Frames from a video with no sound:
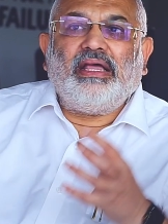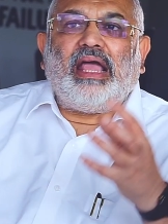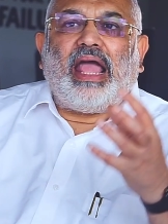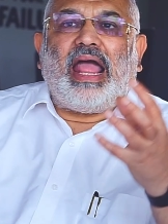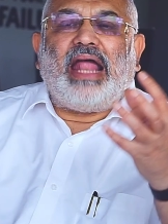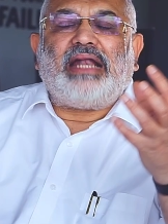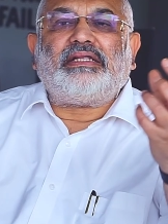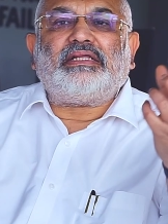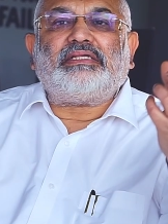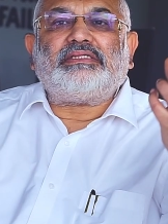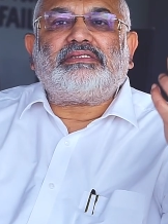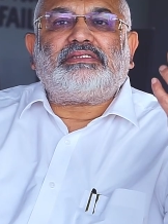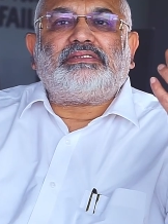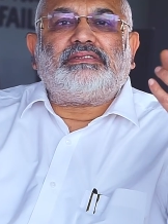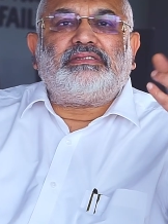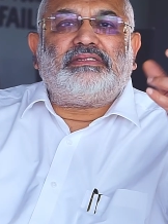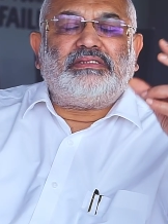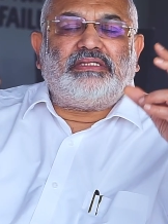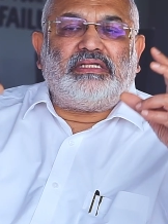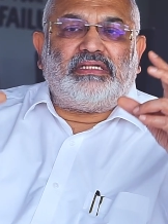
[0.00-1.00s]
and
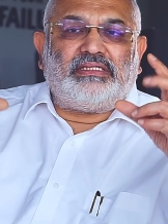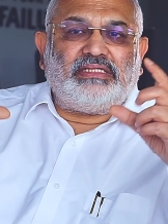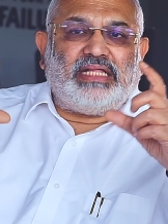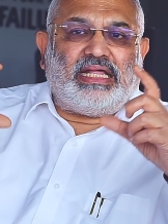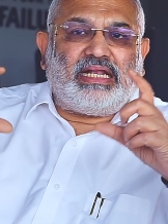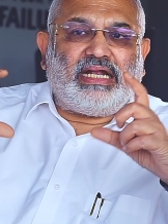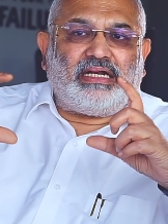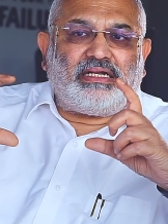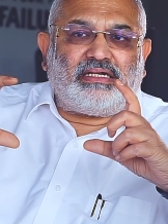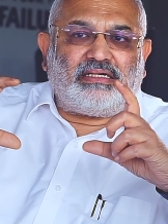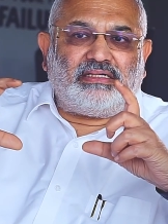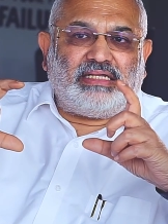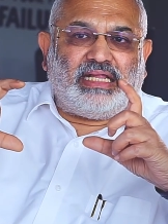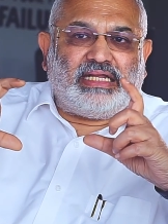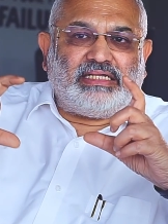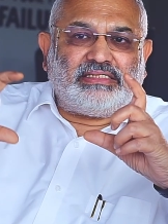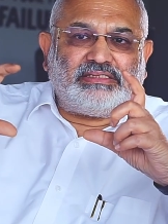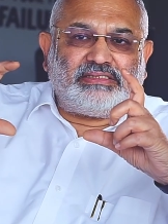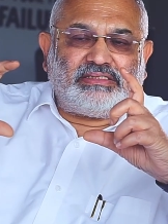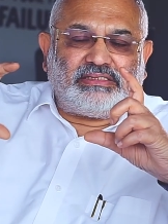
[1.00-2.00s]

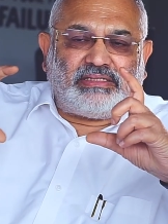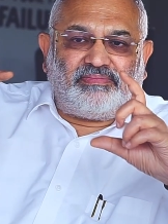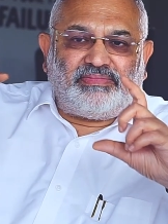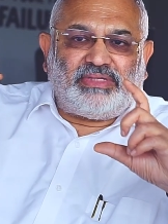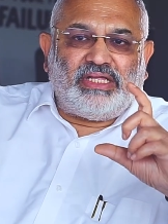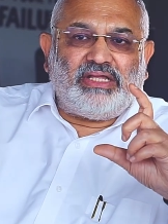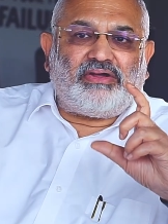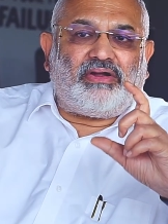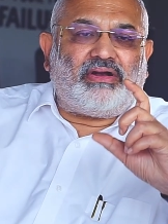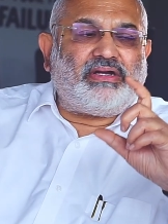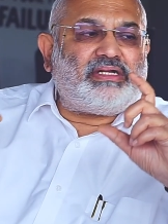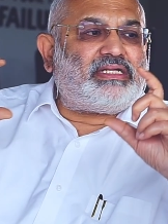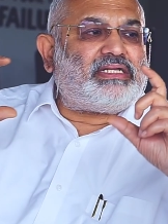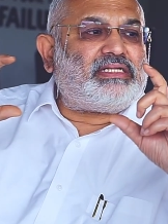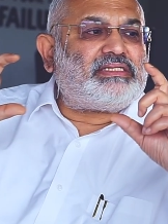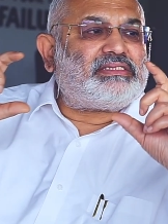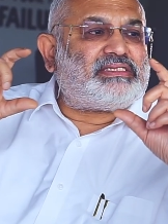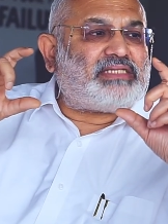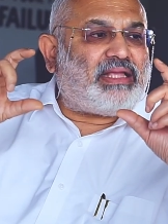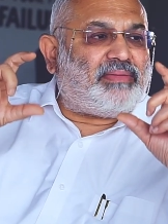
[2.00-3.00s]
there is something called
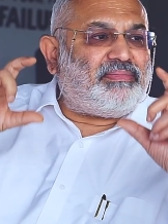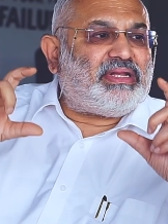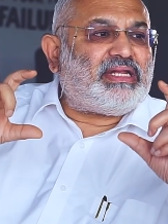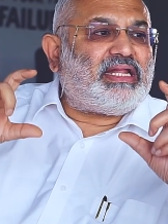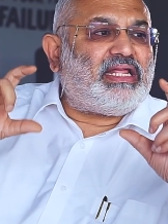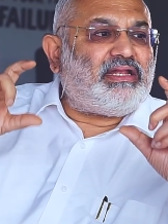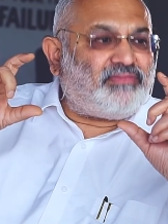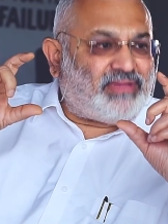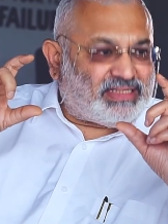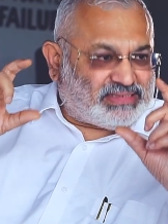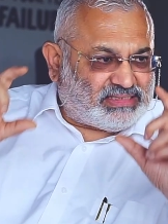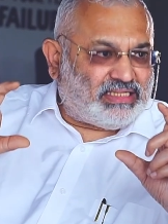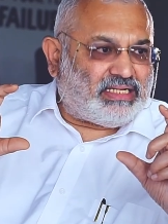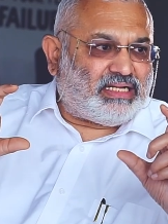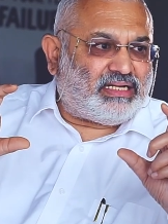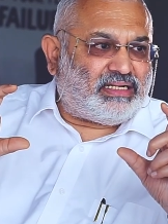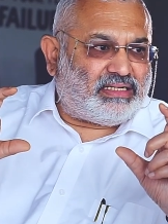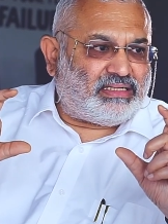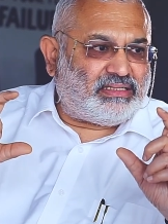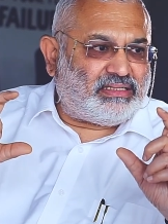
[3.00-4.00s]
the seminal vesicle,